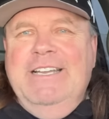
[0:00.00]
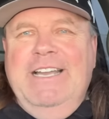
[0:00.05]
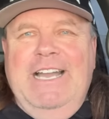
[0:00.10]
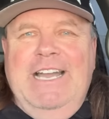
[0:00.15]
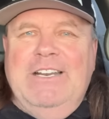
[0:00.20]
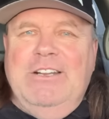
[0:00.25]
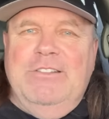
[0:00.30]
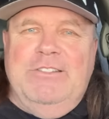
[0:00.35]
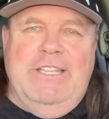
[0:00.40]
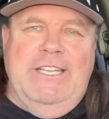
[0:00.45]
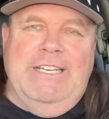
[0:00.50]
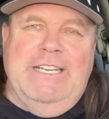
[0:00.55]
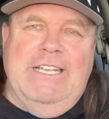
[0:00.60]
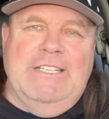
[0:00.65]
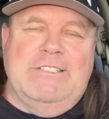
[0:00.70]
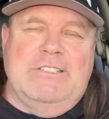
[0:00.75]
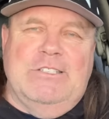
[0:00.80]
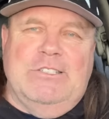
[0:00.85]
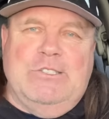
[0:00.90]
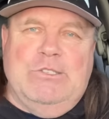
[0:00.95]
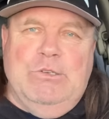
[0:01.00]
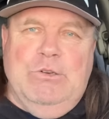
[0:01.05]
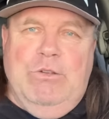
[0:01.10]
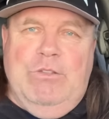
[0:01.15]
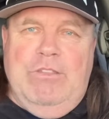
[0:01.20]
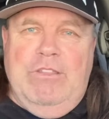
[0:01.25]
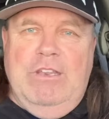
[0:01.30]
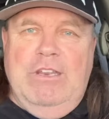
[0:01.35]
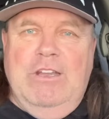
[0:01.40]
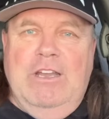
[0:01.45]
I don't think that's the
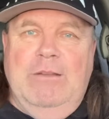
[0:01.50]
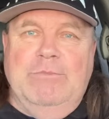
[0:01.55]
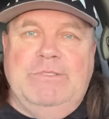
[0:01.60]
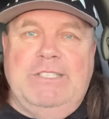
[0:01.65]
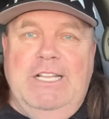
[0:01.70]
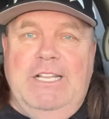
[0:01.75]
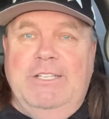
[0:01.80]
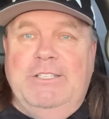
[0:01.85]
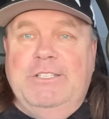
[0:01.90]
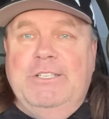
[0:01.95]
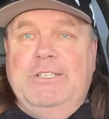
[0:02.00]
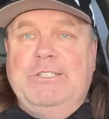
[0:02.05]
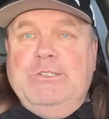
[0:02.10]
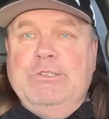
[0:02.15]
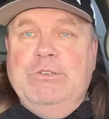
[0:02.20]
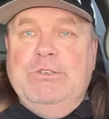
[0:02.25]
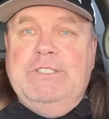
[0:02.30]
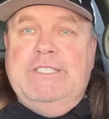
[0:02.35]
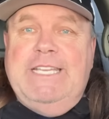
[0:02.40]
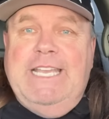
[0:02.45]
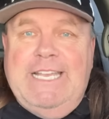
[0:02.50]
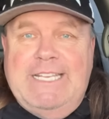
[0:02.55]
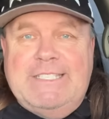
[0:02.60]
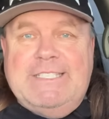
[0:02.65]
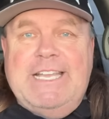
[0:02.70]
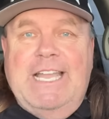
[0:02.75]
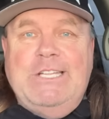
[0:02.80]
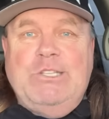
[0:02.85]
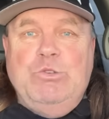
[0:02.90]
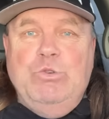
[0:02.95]
truth. You know, I'm telling you the truth. Yes,
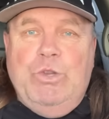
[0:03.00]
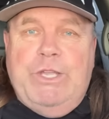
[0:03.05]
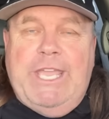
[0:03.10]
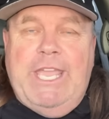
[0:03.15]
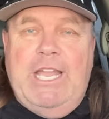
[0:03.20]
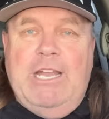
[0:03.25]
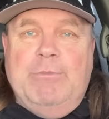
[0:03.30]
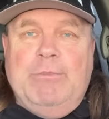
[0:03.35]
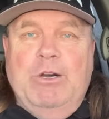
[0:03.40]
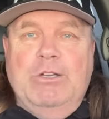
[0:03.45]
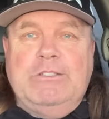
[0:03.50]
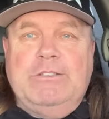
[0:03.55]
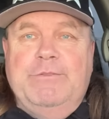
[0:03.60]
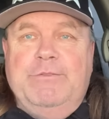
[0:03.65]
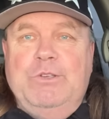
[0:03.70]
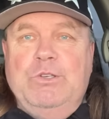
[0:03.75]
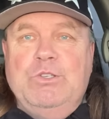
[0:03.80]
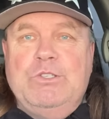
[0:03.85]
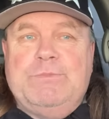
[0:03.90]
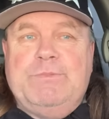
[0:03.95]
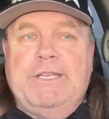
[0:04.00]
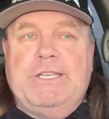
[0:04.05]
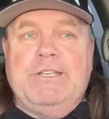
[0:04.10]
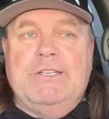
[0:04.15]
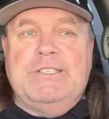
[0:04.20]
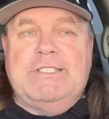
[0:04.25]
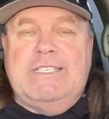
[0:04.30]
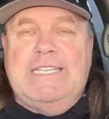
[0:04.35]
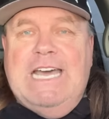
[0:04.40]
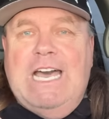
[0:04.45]
I do care about the views
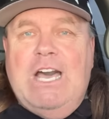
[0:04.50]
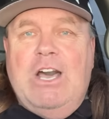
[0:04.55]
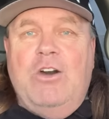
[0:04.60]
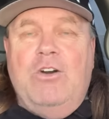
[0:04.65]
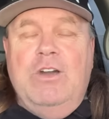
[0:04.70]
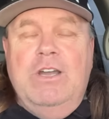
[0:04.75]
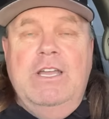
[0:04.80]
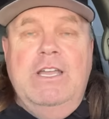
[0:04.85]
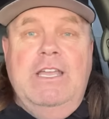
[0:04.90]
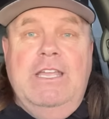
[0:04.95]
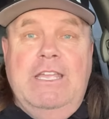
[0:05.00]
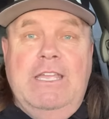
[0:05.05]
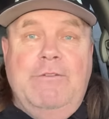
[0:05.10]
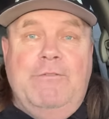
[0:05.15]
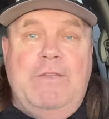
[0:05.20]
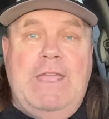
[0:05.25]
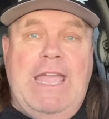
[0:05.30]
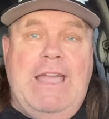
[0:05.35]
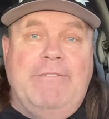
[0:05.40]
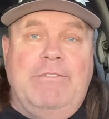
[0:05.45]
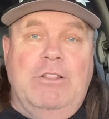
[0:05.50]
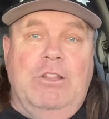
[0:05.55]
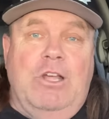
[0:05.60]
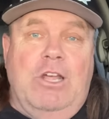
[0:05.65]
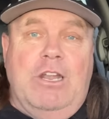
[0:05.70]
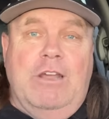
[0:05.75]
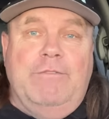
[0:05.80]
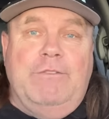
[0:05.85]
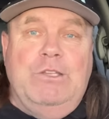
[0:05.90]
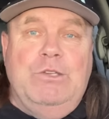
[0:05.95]
because now if you have a
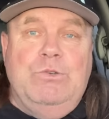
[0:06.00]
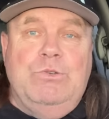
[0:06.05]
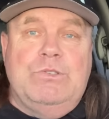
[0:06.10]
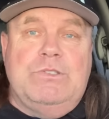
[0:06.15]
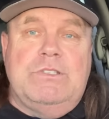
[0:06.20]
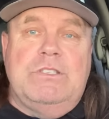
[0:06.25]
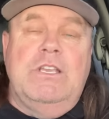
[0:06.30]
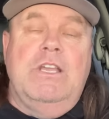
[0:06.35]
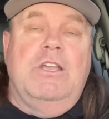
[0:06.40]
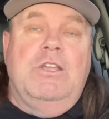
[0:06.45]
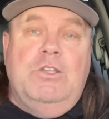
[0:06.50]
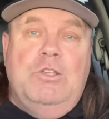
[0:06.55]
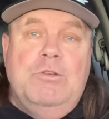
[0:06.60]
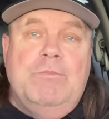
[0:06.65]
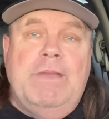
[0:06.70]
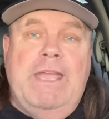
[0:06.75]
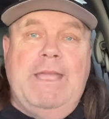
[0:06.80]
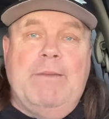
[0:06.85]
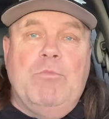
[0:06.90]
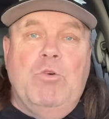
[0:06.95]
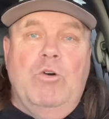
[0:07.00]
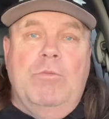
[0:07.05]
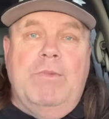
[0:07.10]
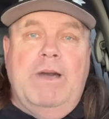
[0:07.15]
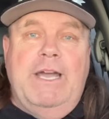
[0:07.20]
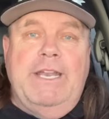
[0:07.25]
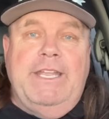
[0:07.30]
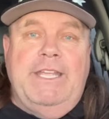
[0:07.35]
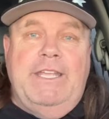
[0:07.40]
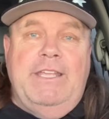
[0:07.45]
lot of views, you make more
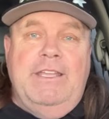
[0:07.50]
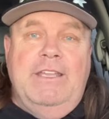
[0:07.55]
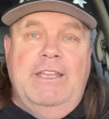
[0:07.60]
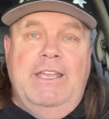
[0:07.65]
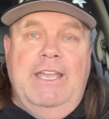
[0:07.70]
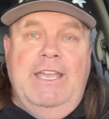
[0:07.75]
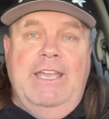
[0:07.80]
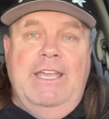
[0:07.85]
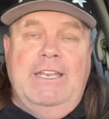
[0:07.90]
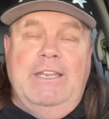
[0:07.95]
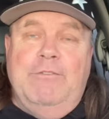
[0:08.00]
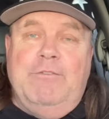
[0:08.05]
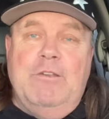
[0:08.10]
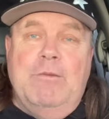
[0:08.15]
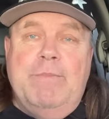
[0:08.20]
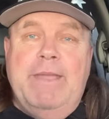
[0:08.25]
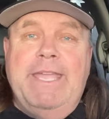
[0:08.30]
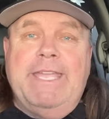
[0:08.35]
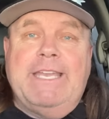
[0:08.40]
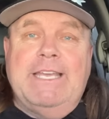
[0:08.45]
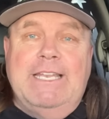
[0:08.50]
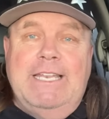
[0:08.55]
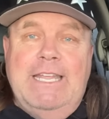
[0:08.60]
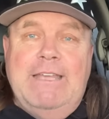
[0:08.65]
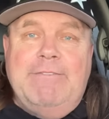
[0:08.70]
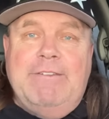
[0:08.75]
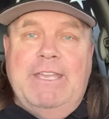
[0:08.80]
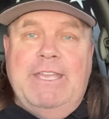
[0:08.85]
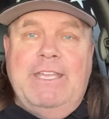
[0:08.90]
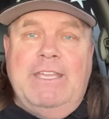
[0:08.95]
money. And if you make a
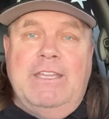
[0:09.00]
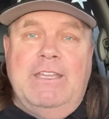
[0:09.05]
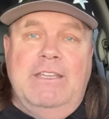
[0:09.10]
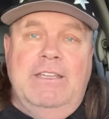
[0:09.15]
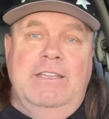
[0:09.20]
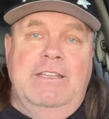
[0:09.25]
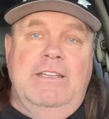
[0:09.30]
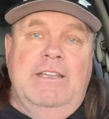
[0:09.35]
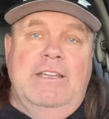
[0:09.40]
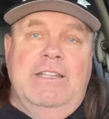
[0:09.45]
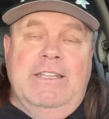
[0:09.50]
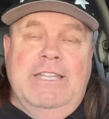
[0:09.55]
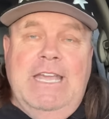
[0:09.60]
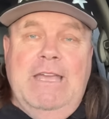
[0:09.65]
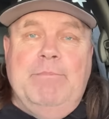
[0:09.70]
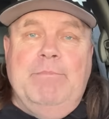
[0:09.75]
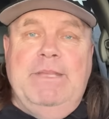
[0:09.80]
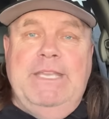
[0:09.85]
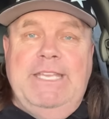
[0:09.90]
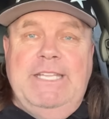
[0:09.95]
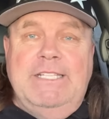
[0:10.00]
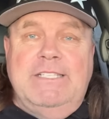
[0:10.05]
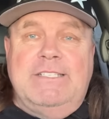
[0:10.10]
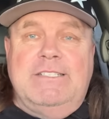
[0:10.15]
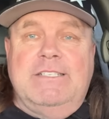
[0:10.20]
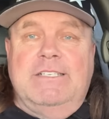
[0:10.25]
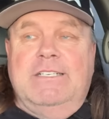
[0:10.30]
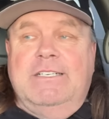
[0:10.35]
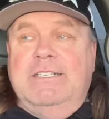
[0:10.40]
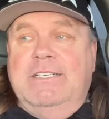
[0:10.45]
living, that
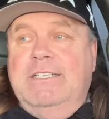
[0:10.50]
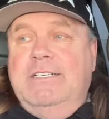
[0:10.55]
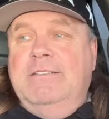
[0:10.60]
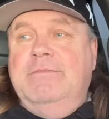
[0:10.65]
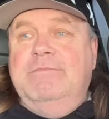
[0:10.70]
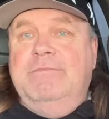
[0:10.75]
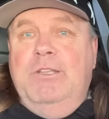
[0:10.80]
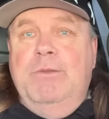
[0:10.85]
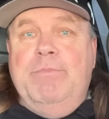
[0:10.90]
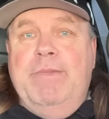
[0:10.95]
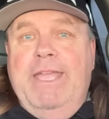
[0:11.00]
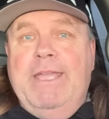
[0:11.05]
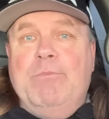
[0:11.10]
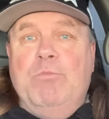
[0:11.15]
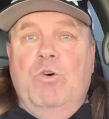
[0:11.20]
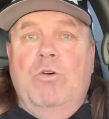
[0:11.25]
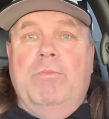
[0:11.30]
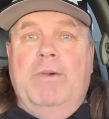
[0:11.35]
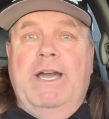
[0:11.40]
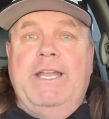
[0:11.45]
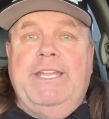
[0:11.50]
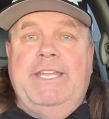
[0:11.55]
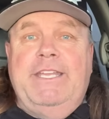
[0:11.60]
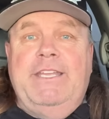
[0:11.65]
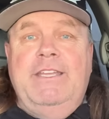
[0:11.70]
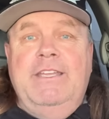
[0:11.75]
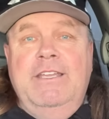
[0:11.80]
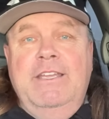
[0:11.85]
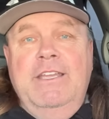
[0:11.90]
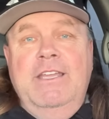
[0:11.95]
means um, you make more
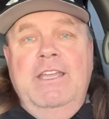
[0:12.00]
money.